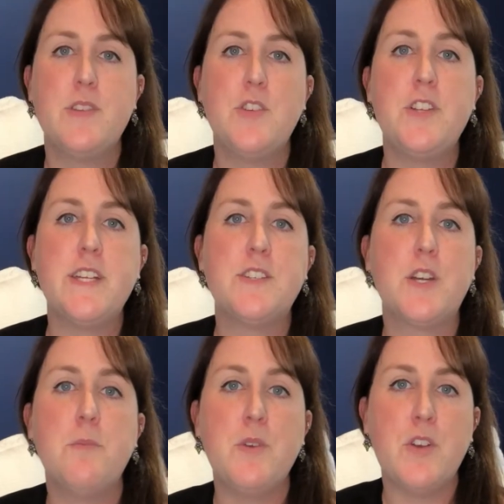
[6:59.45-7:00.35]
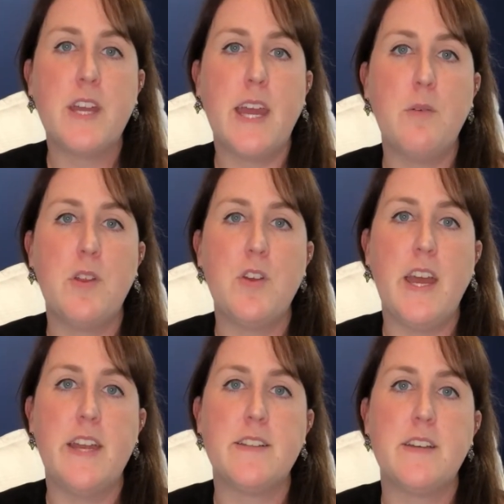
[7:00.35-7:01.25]
You need to communicate with your
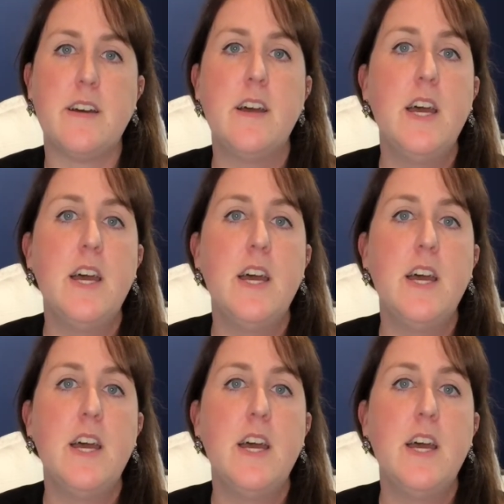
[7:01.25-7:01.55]
editor.